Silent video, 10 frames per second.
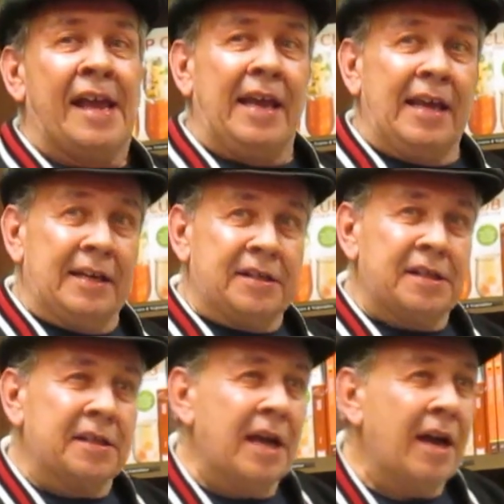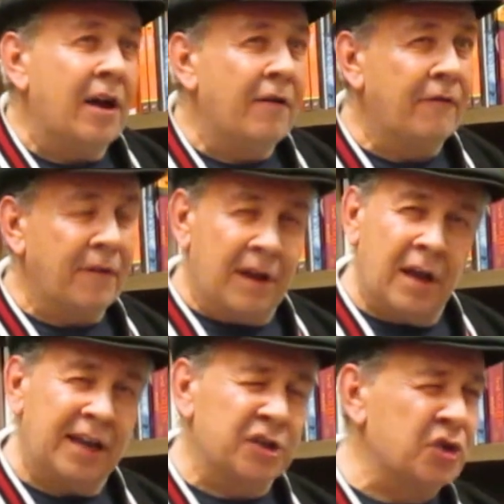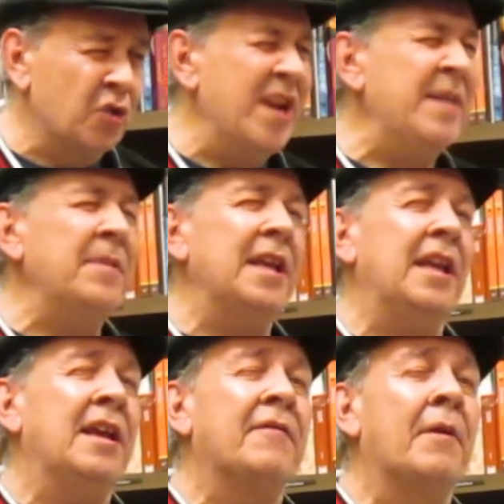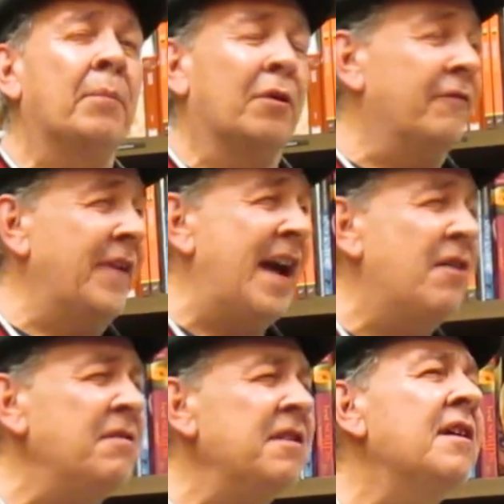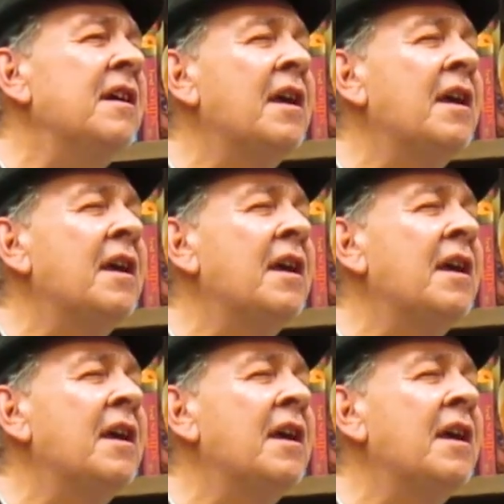It's extremely profound